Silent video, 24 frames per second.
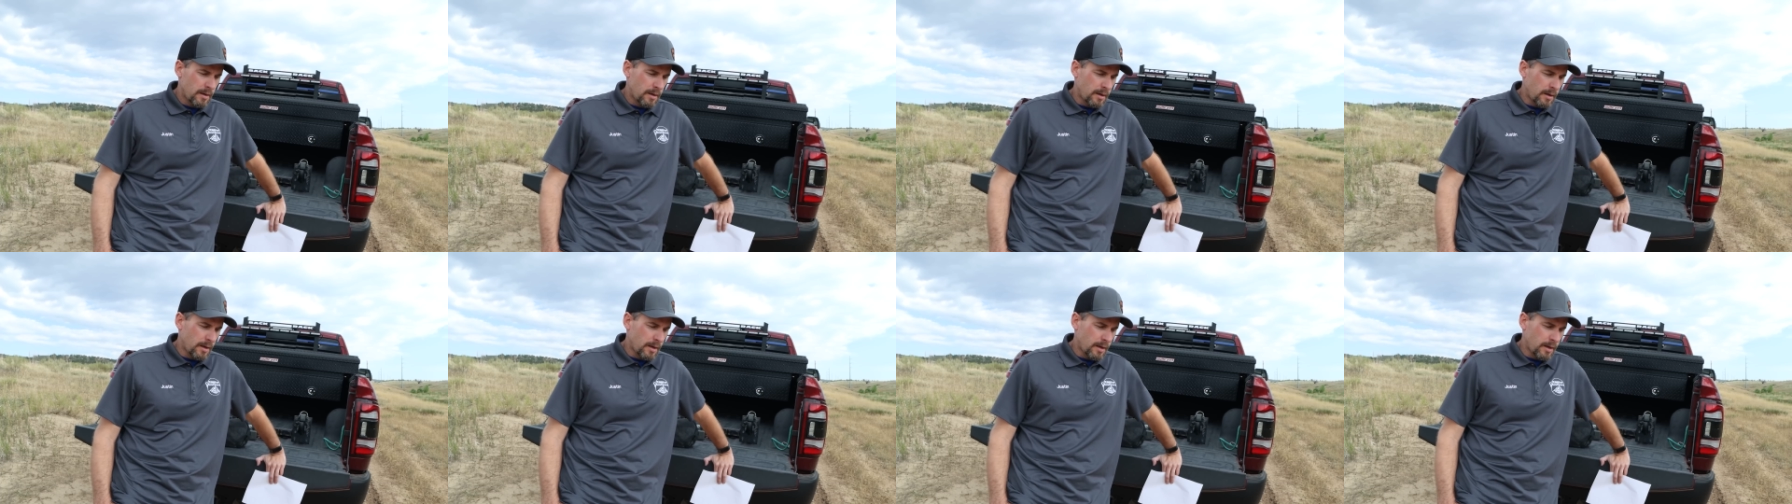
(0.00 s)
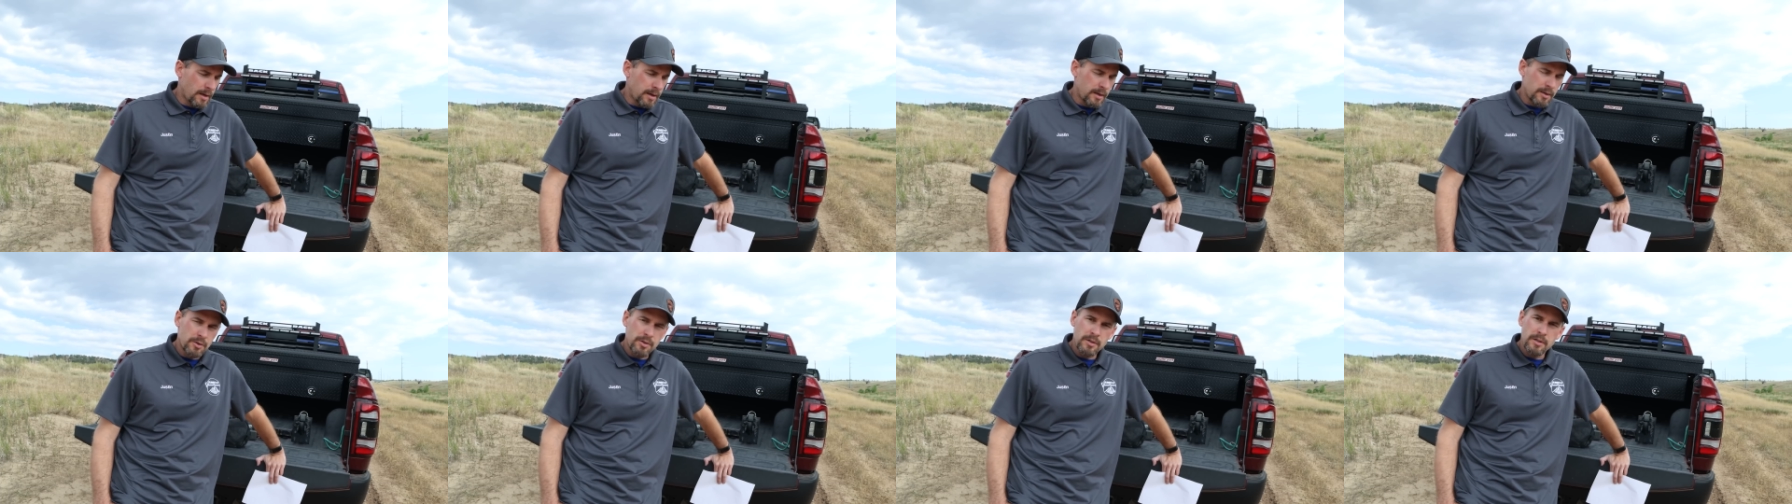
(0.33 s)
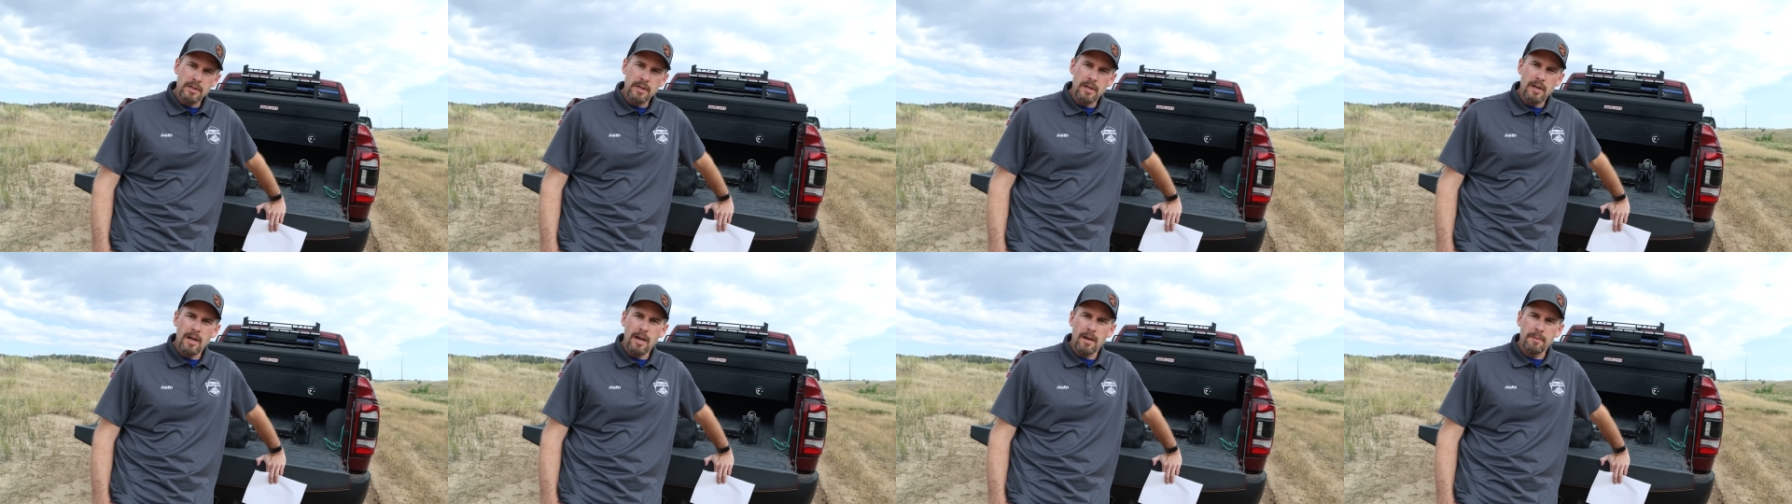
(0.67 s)
and she
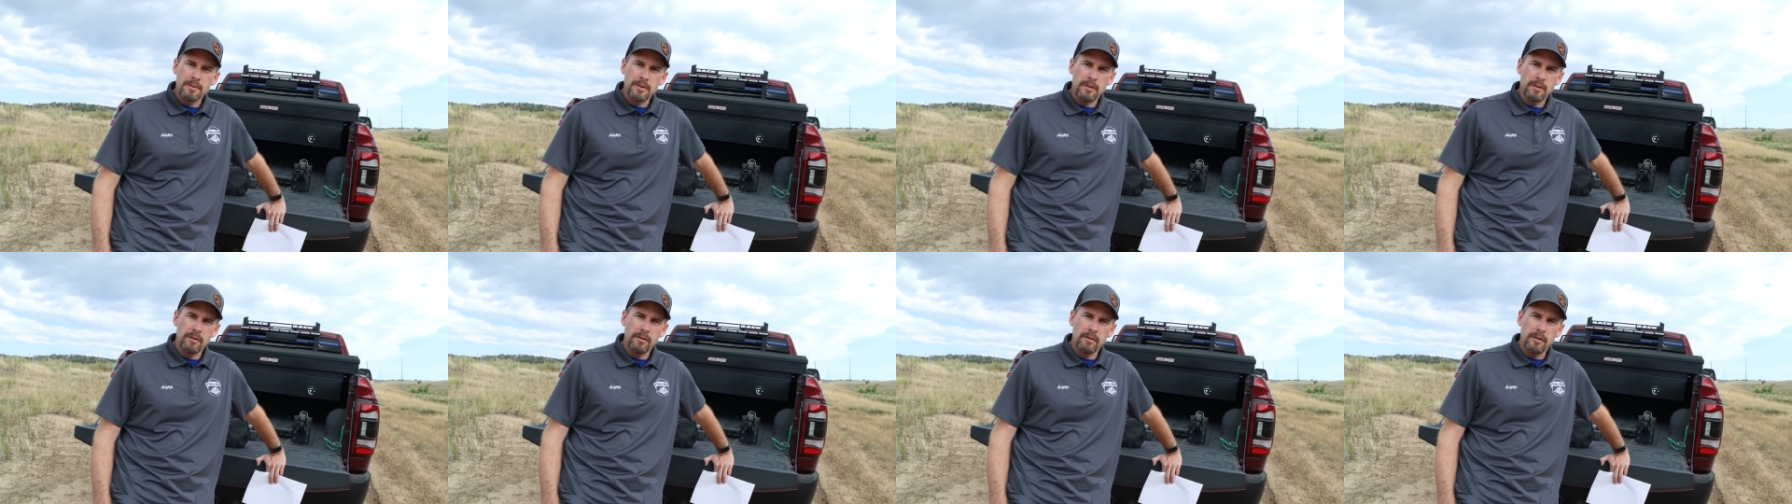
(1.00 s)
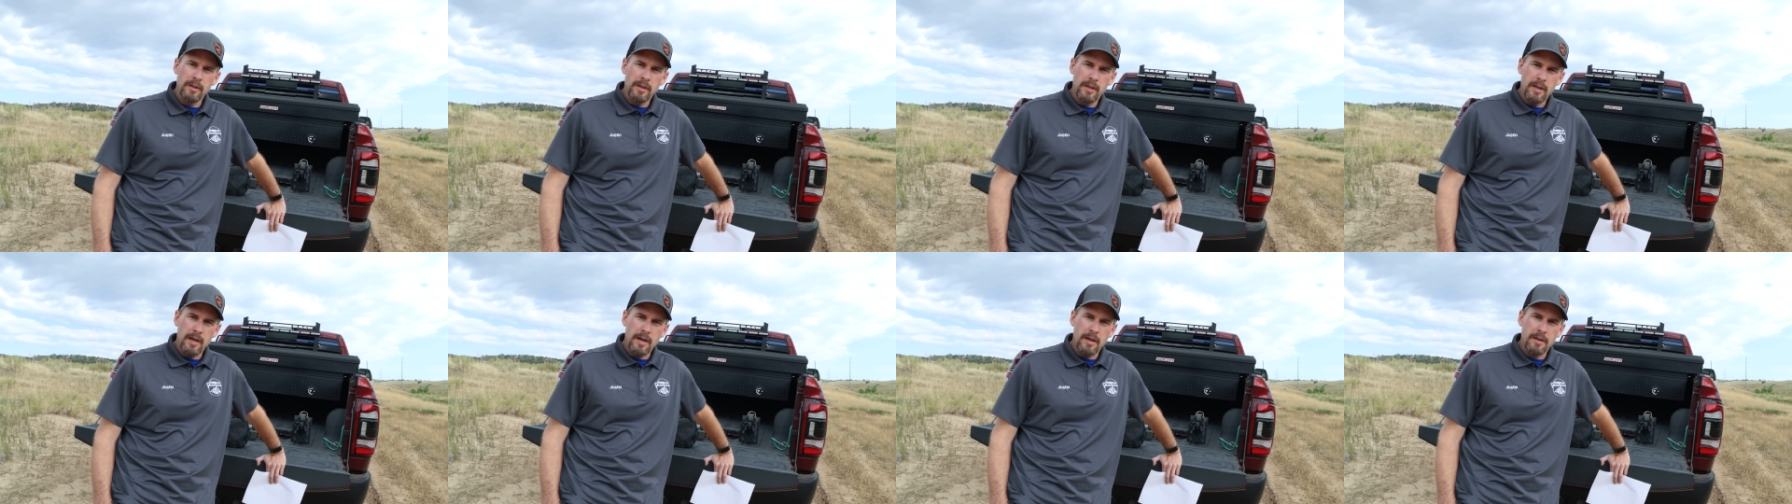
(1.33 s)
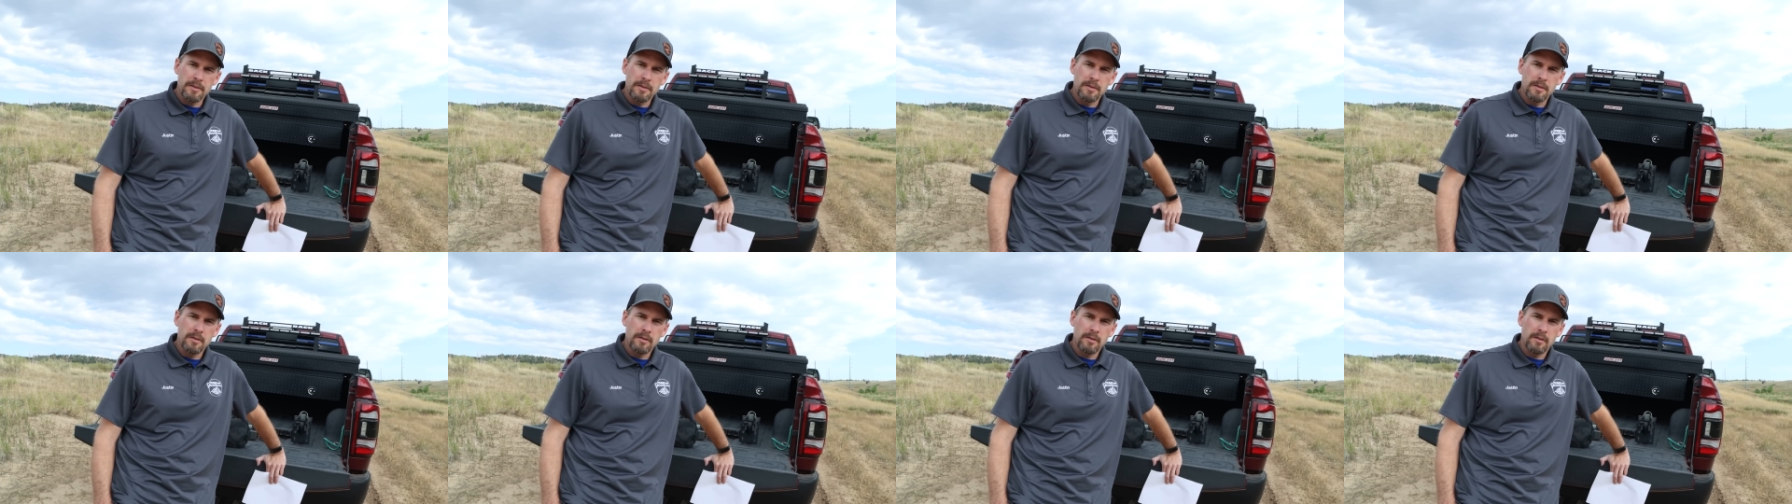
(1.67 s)
said absolutely
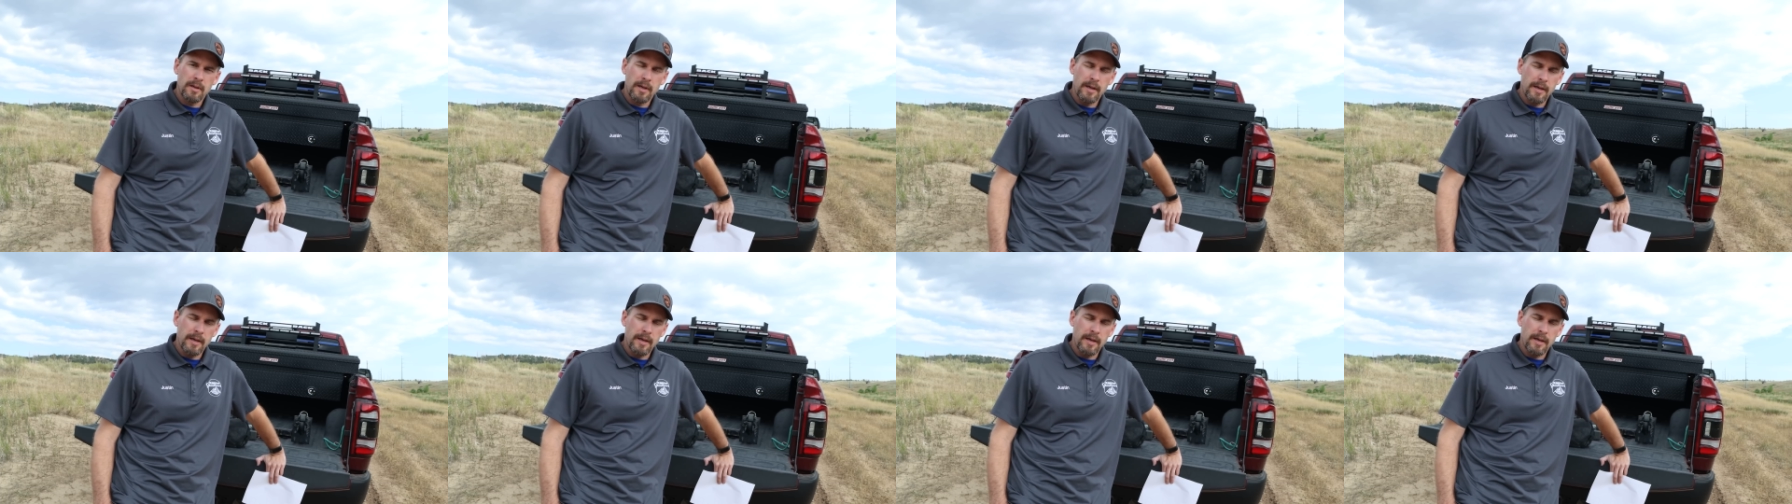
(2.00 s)
yes.